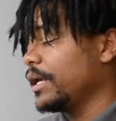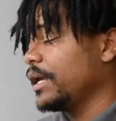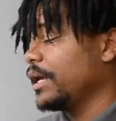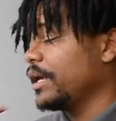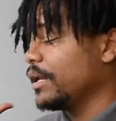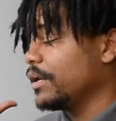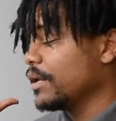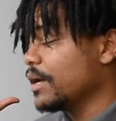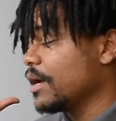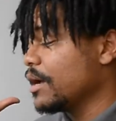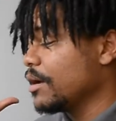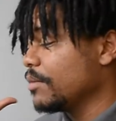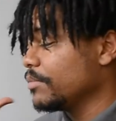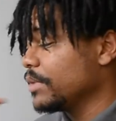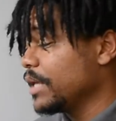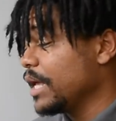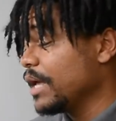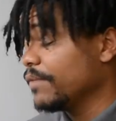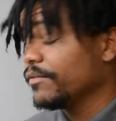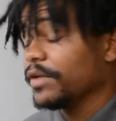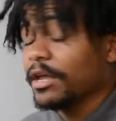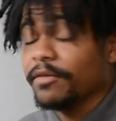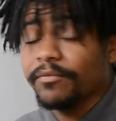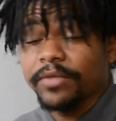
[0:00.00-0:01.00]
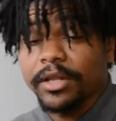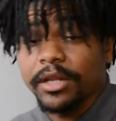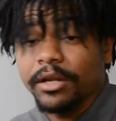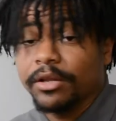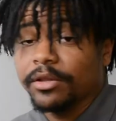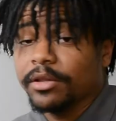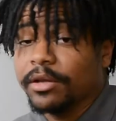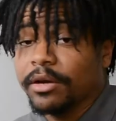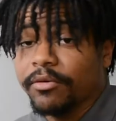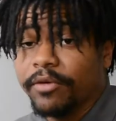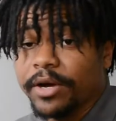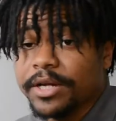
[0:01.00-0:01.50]
And yeah, if you have any
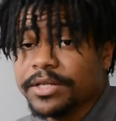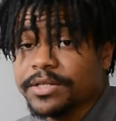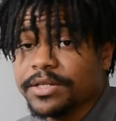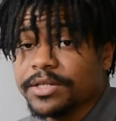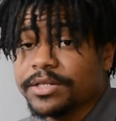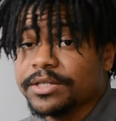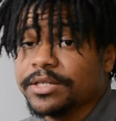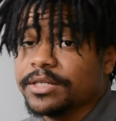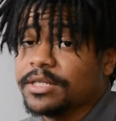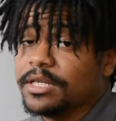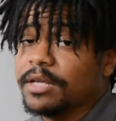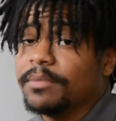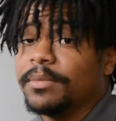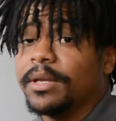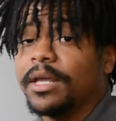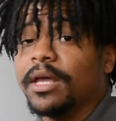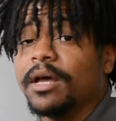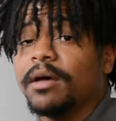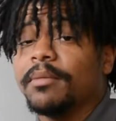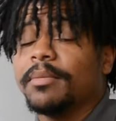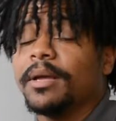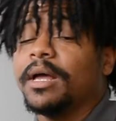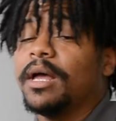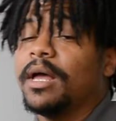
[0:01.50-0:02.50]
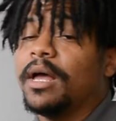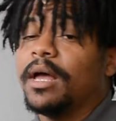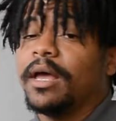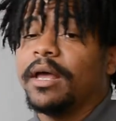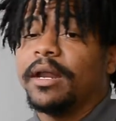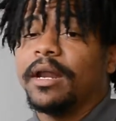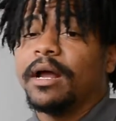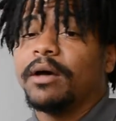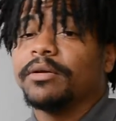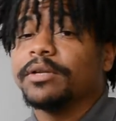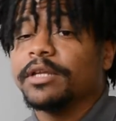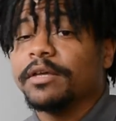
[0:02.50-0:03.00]
other questions, just hit me up
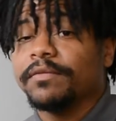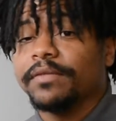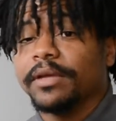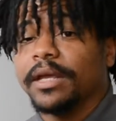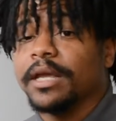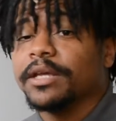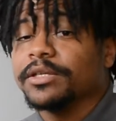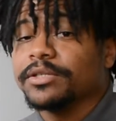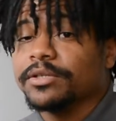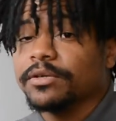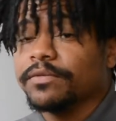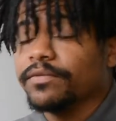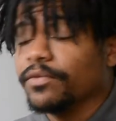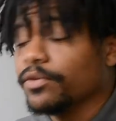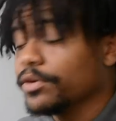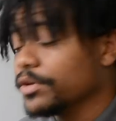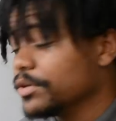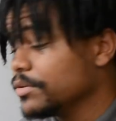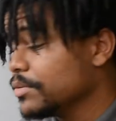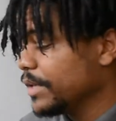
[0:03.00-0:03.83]
and I'll definitely answer it for you.